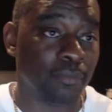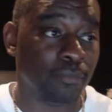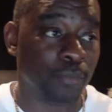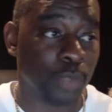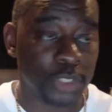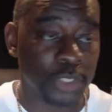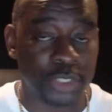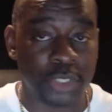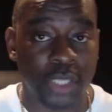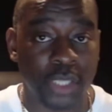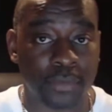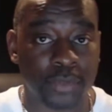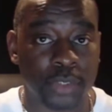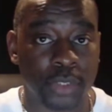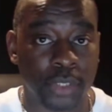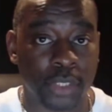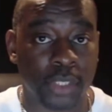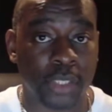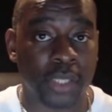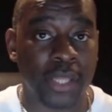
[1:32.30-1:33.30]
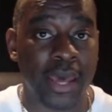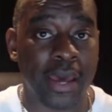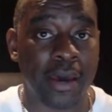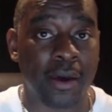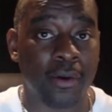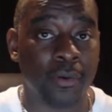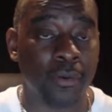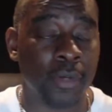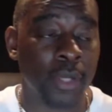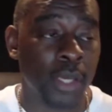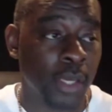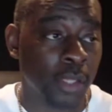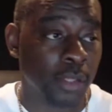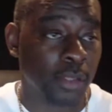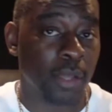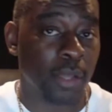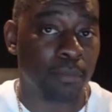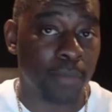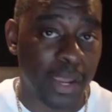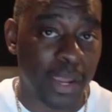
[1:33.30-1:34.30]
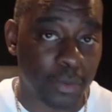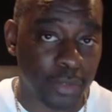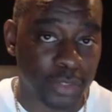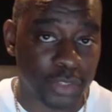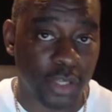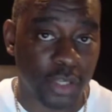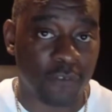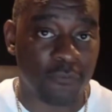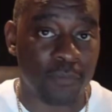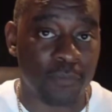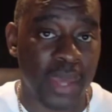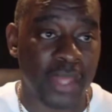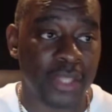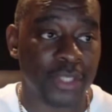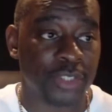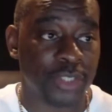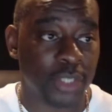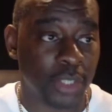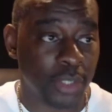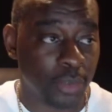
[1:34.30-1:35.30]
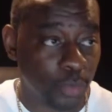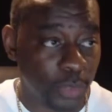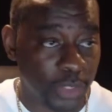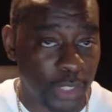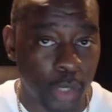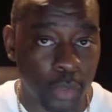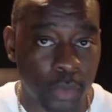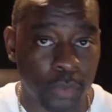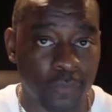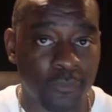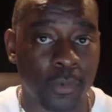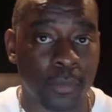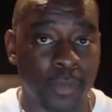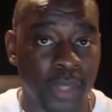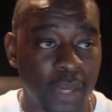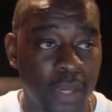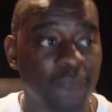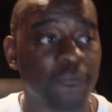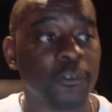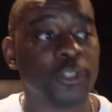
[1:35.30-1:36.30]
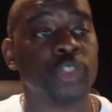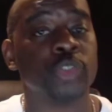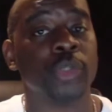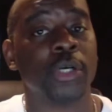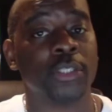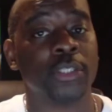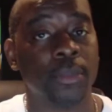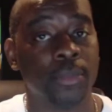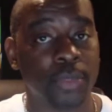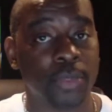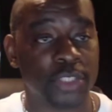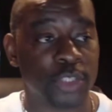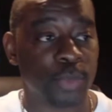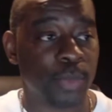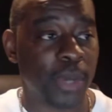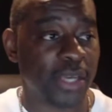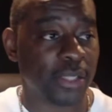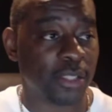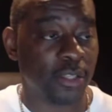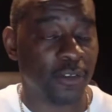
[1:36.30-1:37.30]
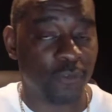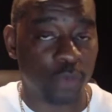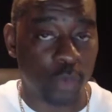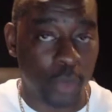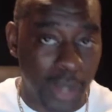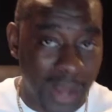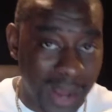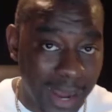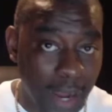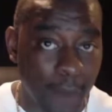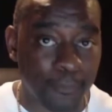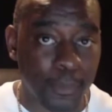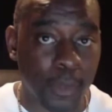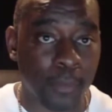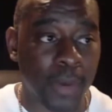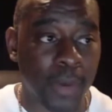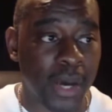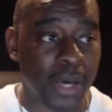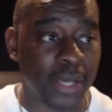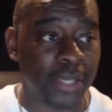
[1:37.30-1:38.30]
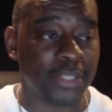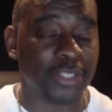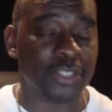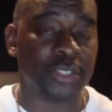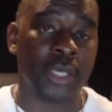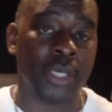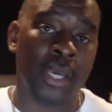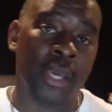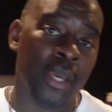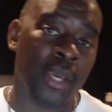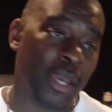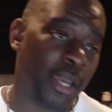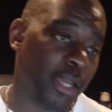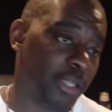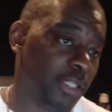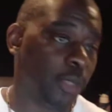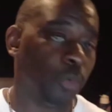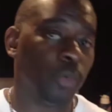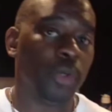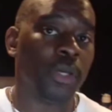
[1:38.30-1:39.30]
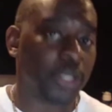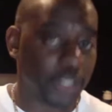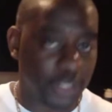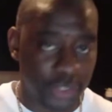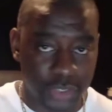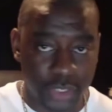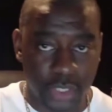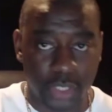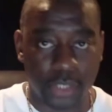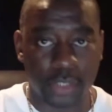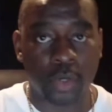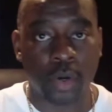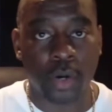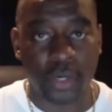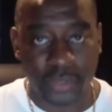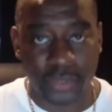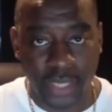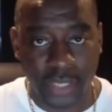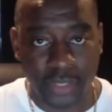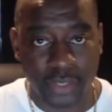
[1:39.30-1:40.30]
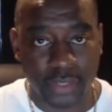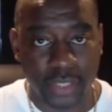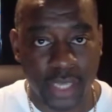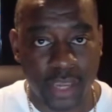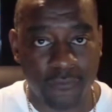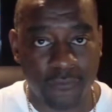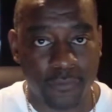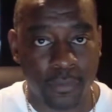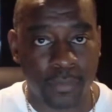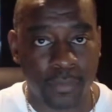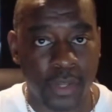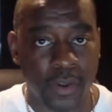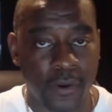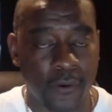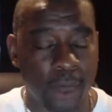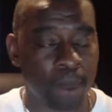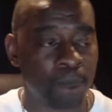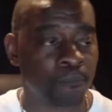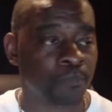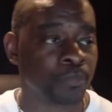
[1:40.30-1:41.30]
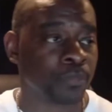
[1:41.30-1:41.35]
push it up to the cloud, let Microsoft manage it. We know from an infrastructure perspective, we're optimized, and then we'll continue our day-to-day from there.